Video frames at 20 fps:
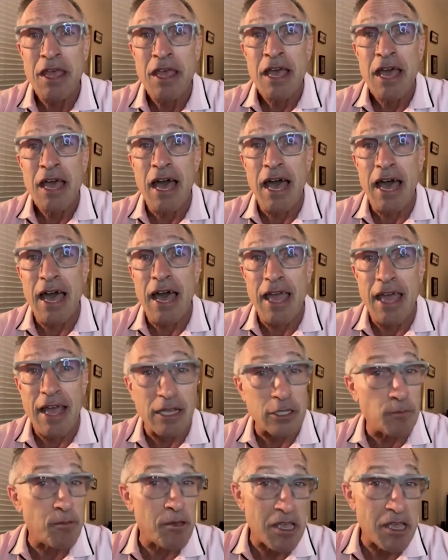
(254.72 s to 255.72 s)
uh,
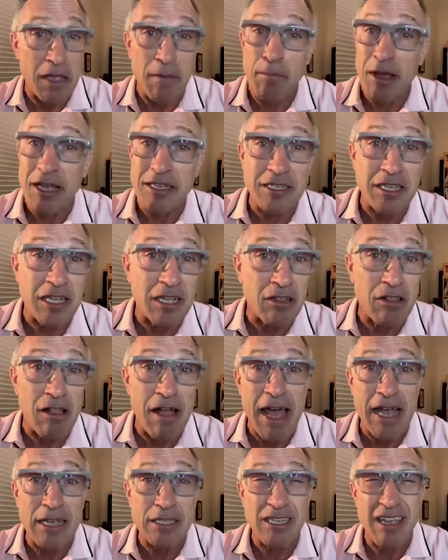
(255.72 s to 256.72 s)
as being best in
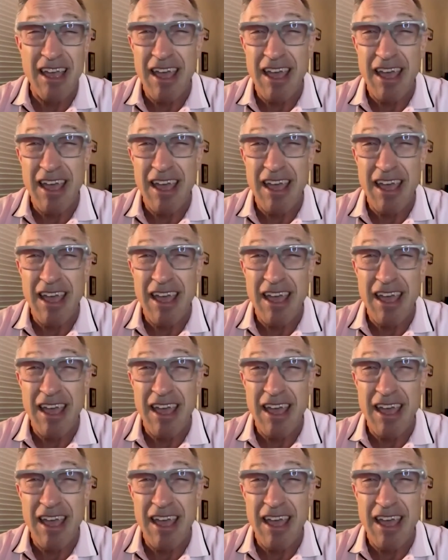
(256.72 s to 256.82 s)
class,